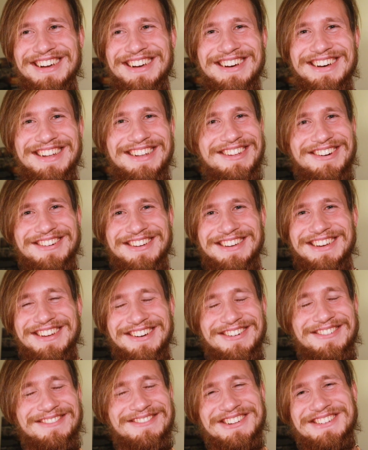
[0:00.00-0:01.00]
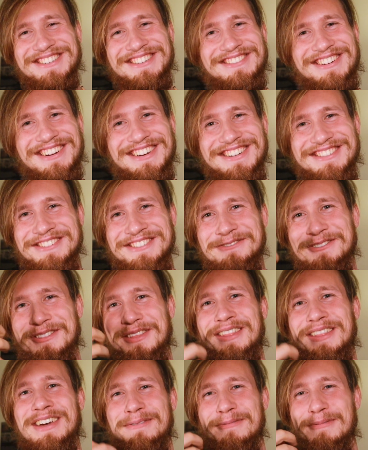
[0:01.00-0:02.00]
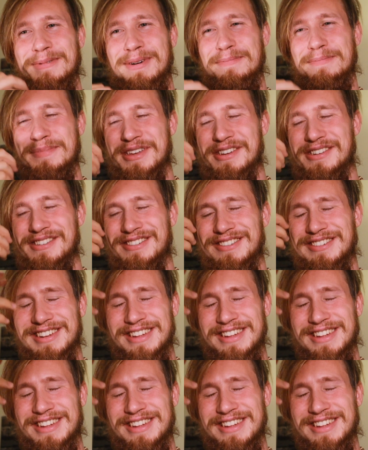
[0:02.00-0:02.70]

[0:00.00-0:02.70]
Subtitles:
looking almost crazy with like my beard